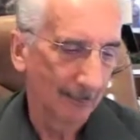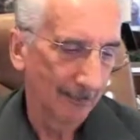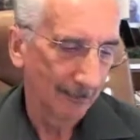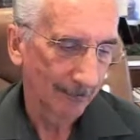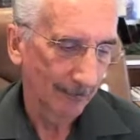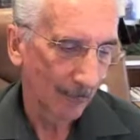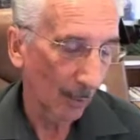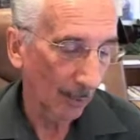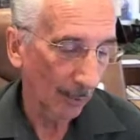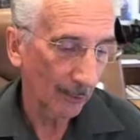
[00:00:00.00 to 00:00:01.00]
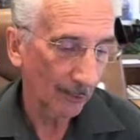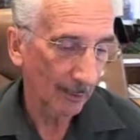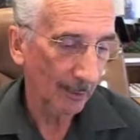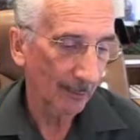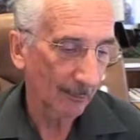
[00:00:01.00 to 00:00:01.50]
Um, art
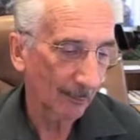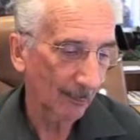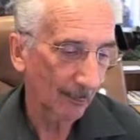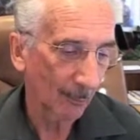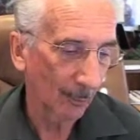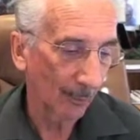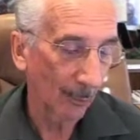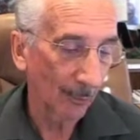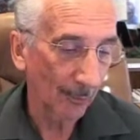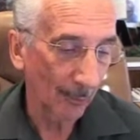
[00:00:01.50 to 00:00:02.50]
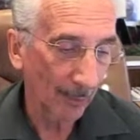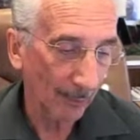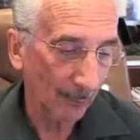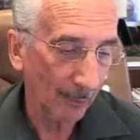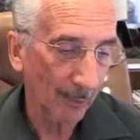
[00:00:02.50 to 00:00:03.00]
history, we're going to
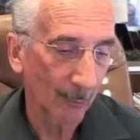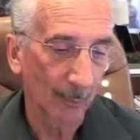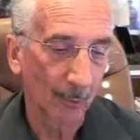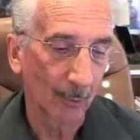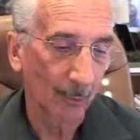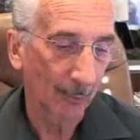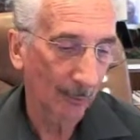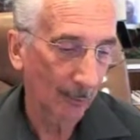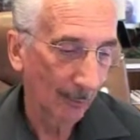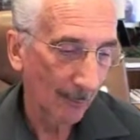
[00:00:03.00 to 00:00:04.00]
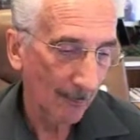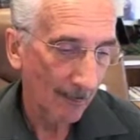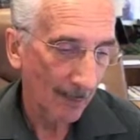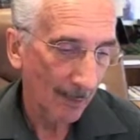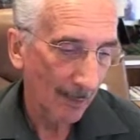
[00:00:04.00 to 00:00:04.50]
history, we're going to
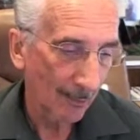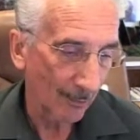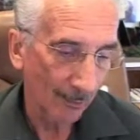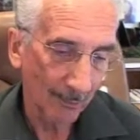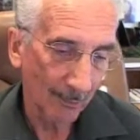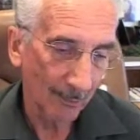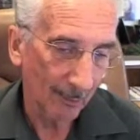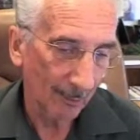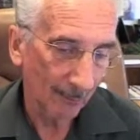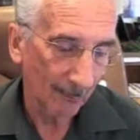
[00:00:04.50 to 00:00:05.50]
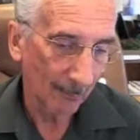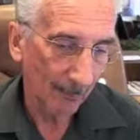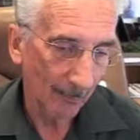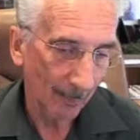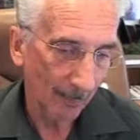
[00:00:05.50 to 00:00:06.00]
the, the,
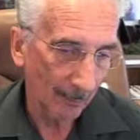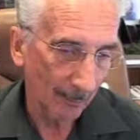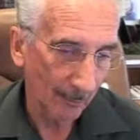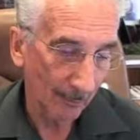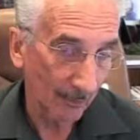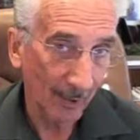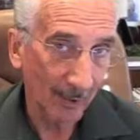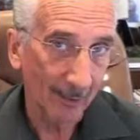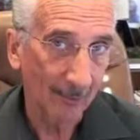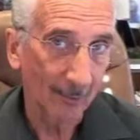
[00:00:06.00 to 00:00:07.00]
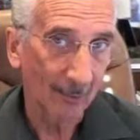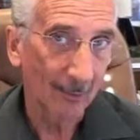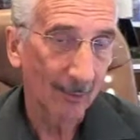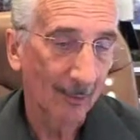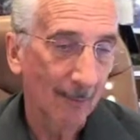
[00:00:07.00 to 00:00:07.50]
the, uh, the sciences.
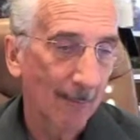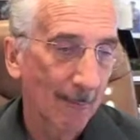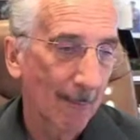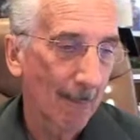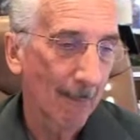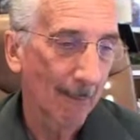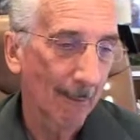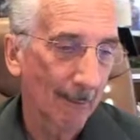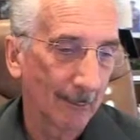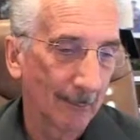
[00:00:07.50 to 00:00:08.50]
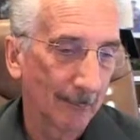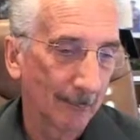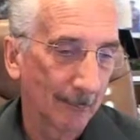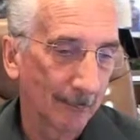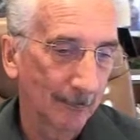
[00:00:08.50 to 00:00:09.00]
Um,
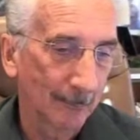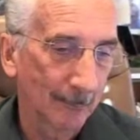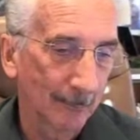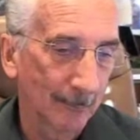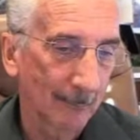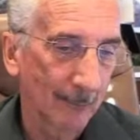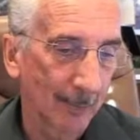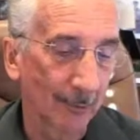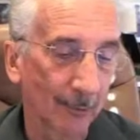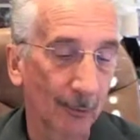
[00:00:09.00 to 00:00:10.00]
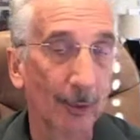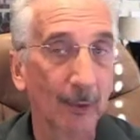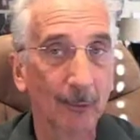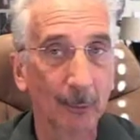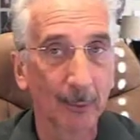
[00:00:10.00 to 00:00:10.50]
it is a great
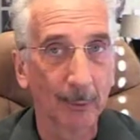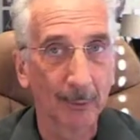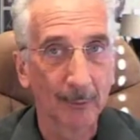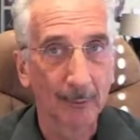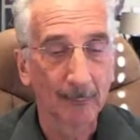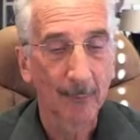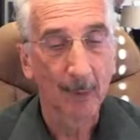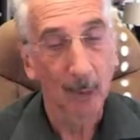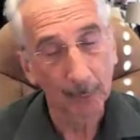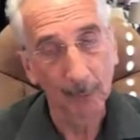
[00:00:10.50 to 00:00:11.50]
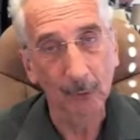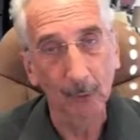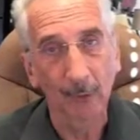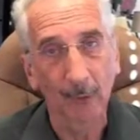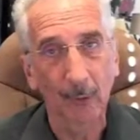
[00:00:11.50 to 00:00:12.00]
experience. Hope you
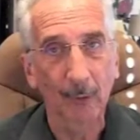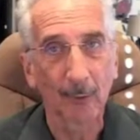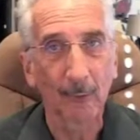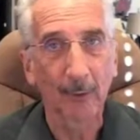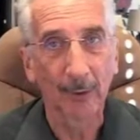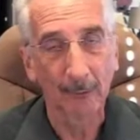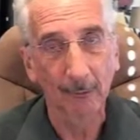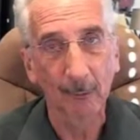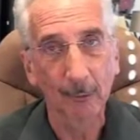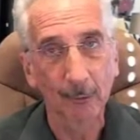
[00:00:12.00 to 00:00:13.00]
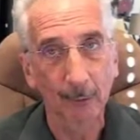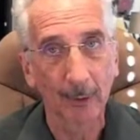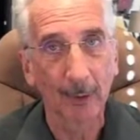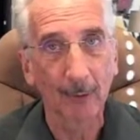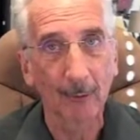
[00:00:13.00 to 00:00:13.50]
enjoy the article. Thank you very much for
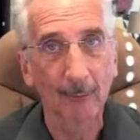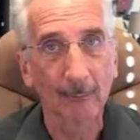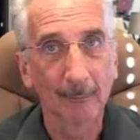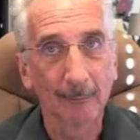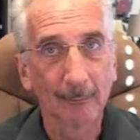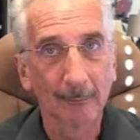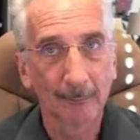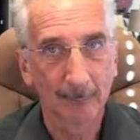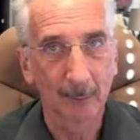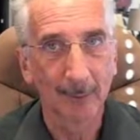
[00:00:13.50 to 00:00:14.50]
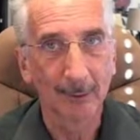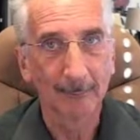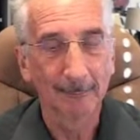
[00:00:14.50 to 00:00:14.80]
reading it, though. Goodbye.